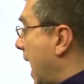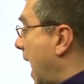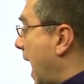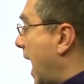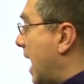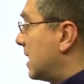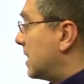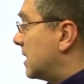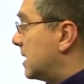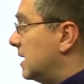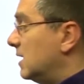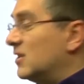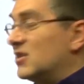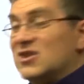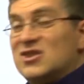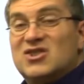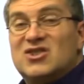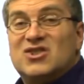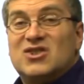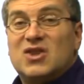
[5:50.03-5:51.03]
At the
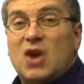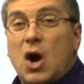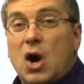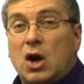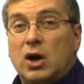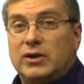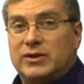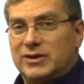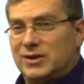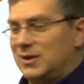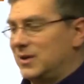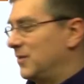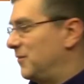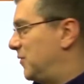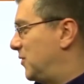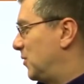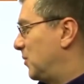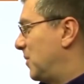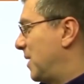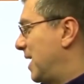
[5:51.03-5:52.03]
start of
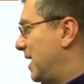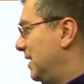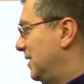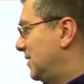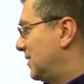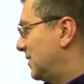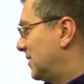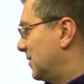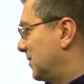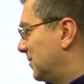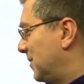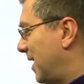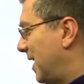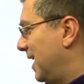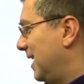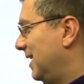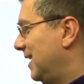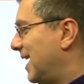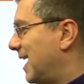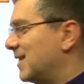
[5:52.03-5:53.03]
the race,
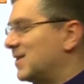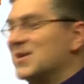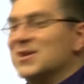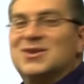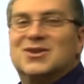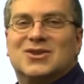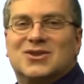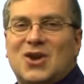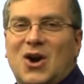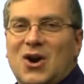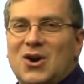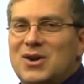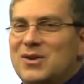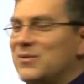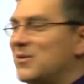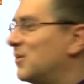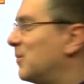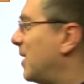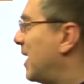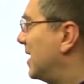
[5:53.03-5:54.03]
right? At the start
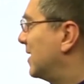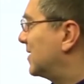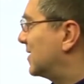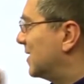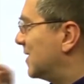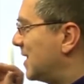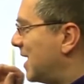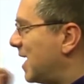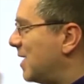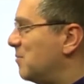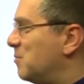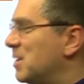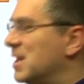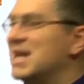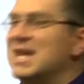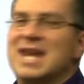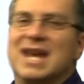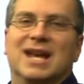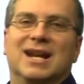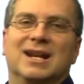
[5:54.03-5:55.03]
of the race, they
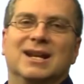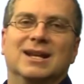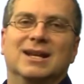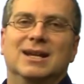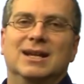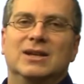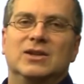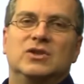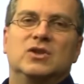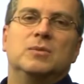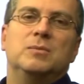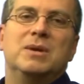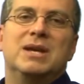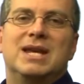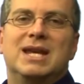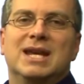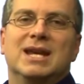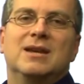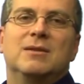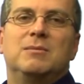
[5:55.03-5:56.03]
begin. To
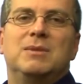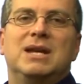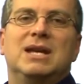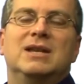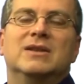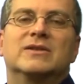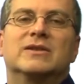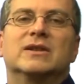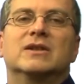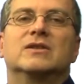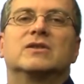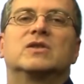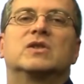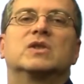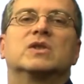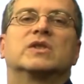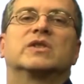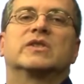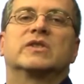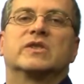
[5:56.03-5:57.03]
begin means
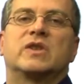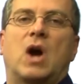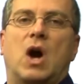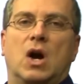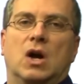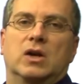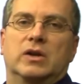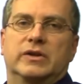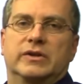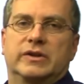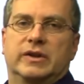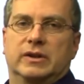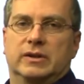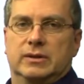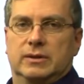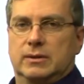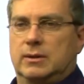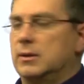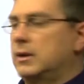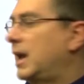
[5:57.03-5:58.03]
to start,
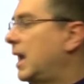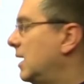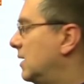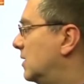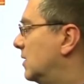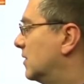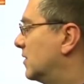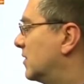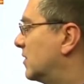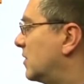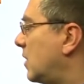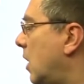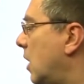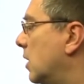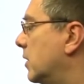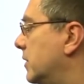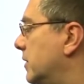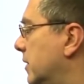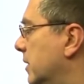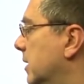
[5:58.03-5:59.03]
okay? To
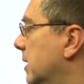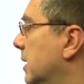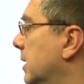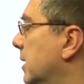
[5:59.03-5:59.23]
start.